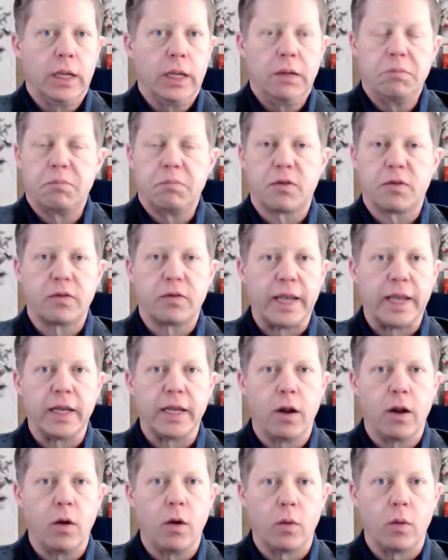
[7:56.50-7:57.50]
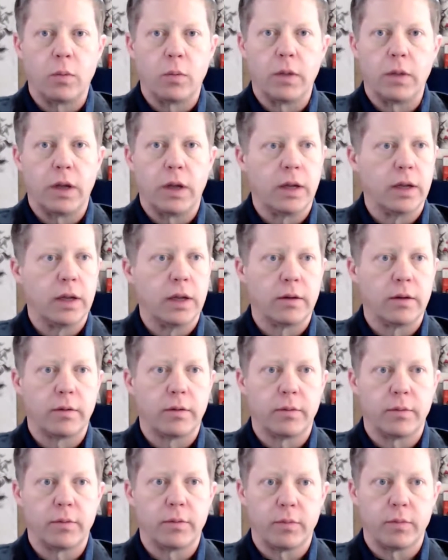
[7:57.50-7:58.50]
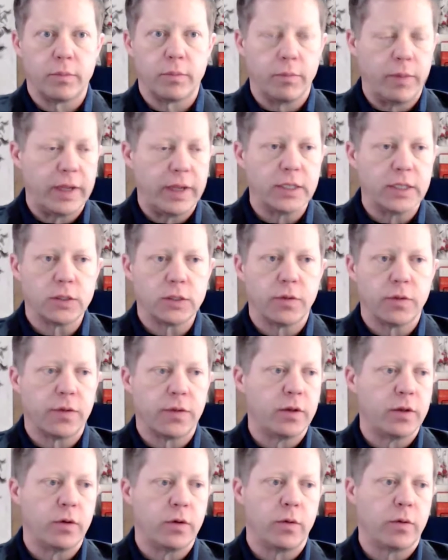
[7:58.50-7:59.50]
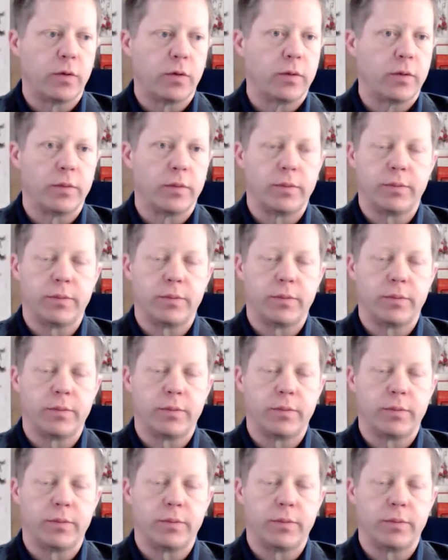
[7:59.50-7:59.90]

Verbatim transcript: Staying at home, uh, making sure that you're